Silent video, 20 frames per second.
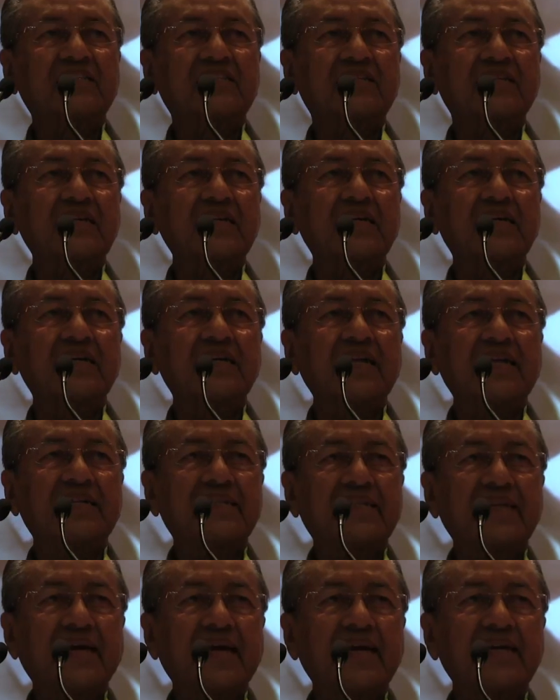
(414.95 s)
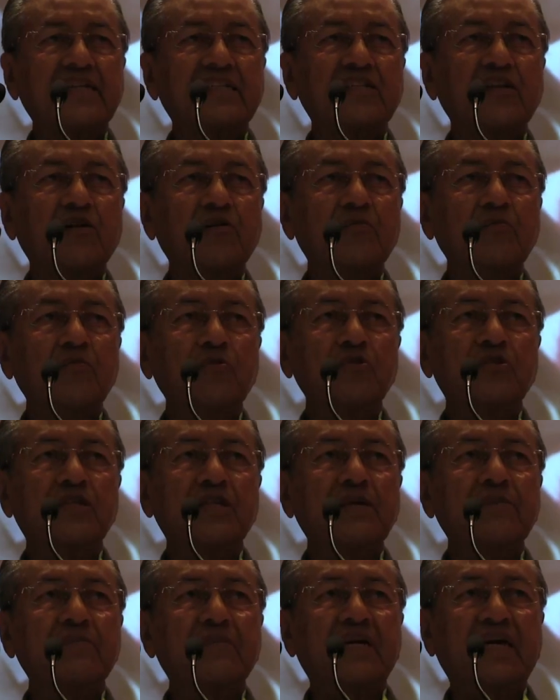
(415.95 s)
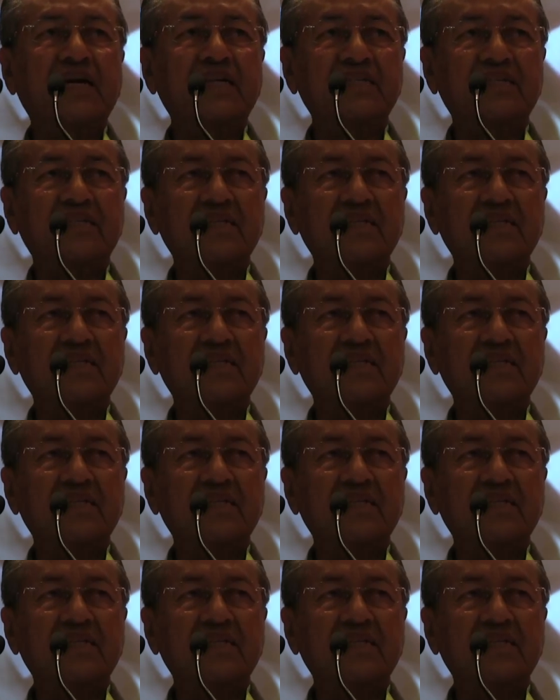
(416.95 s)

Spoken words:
has triggered attacks on Muslim